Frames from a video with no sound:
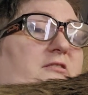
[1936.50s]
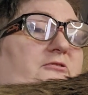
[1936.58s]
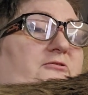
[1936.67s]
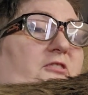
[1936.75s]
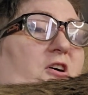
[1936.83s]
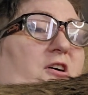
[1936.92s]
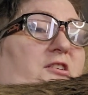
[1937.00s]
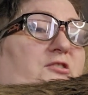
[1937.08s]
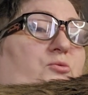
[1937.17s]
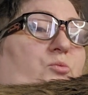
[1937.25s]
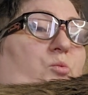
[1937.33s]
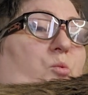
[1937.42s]
to
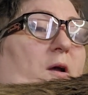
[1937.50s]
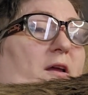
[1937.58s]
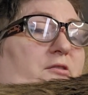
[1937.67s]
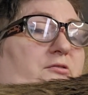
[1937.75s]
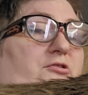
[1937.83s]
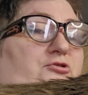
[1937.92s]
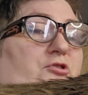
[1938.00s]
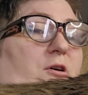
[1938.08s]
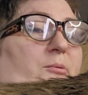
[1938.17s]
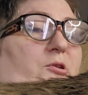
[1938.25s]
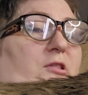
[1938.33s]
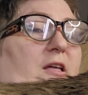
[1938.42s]
find where the
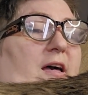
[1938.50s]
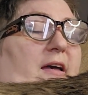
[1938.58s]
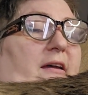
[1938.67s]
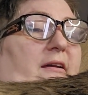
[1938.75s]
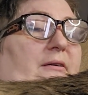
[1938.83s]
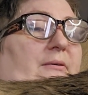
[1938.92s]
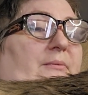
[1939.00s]
trouble lay.